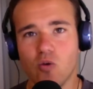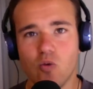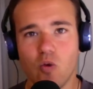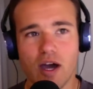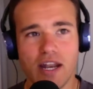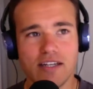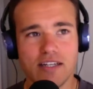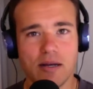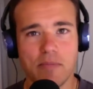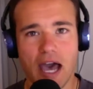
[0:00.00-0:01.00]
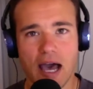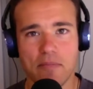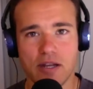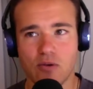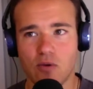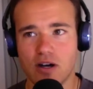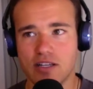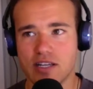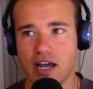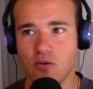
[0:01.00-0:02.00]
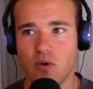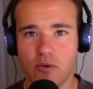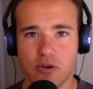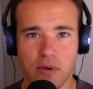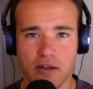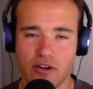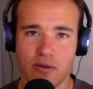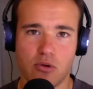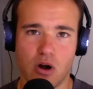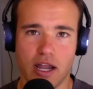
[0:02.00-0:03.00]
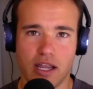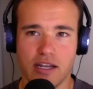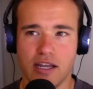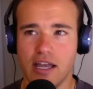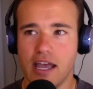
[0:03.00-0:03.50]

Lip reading: what ended up happening was I went with my friend Brian,